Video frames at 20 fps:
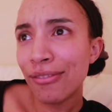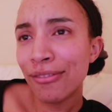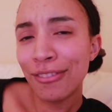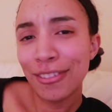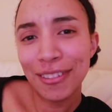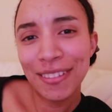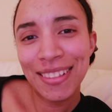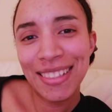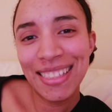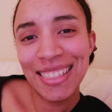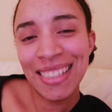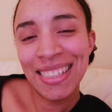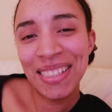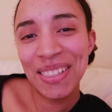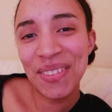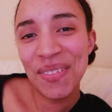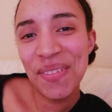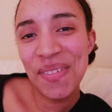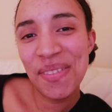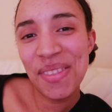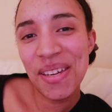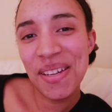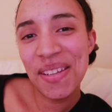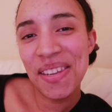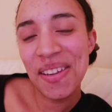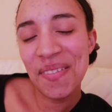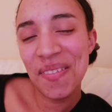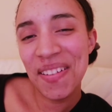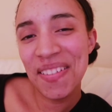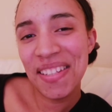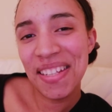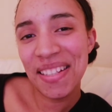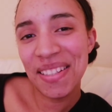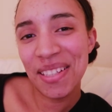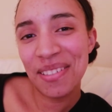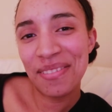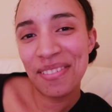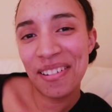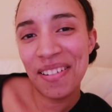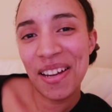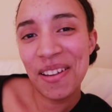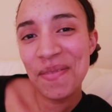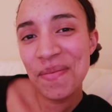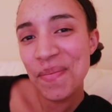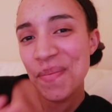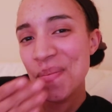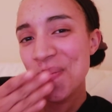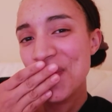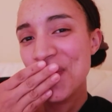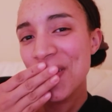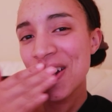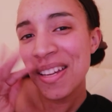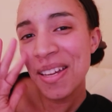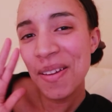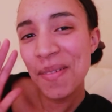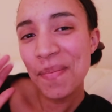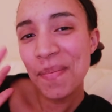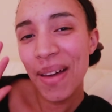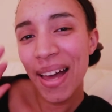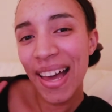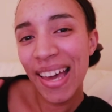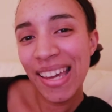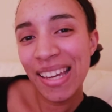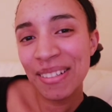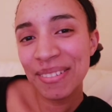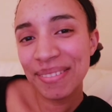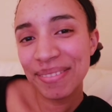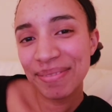14 of 31 Days of Horror. Bye.